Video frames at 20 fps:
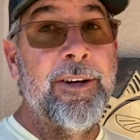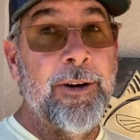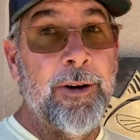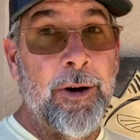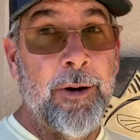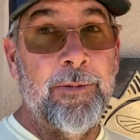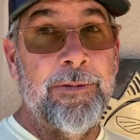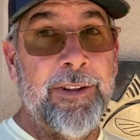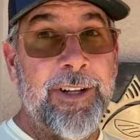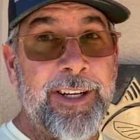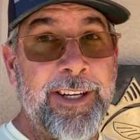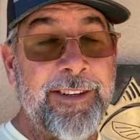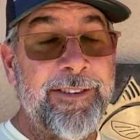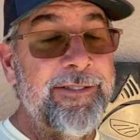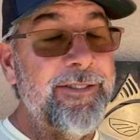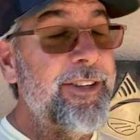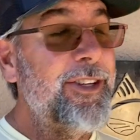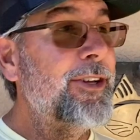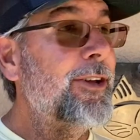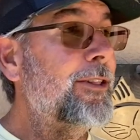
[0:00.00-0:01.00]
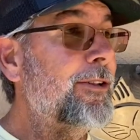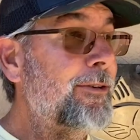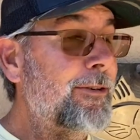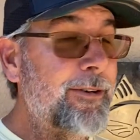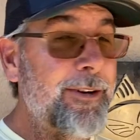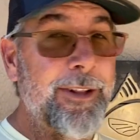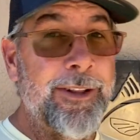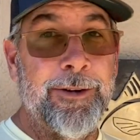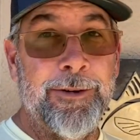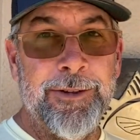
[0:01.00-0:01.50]
Hopefully you
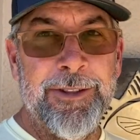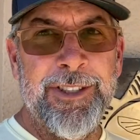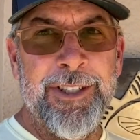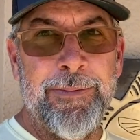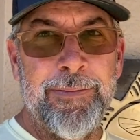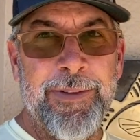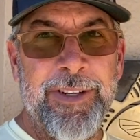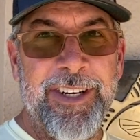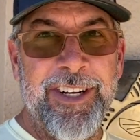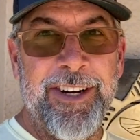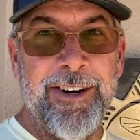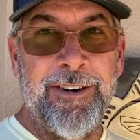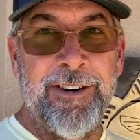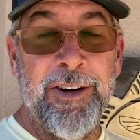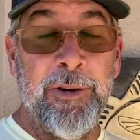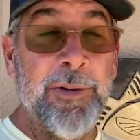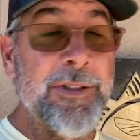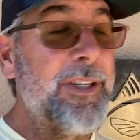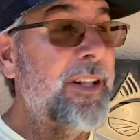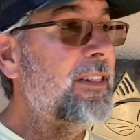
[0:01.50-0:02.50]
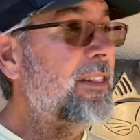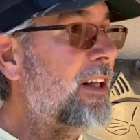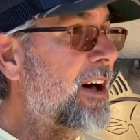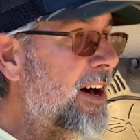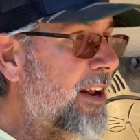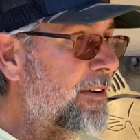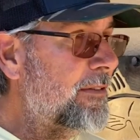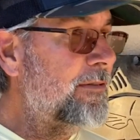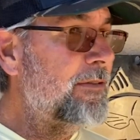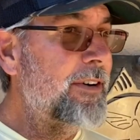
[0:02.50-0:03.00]
learned a little something here. It was a
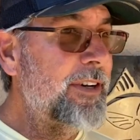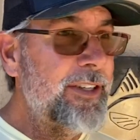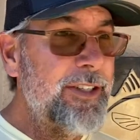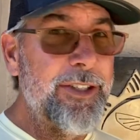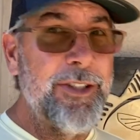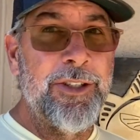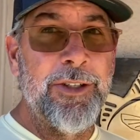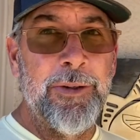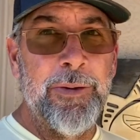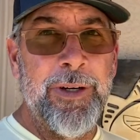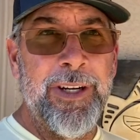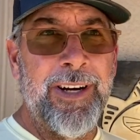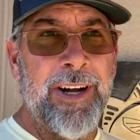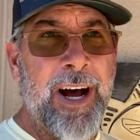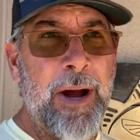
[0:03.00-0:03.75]
lot of fun to do it.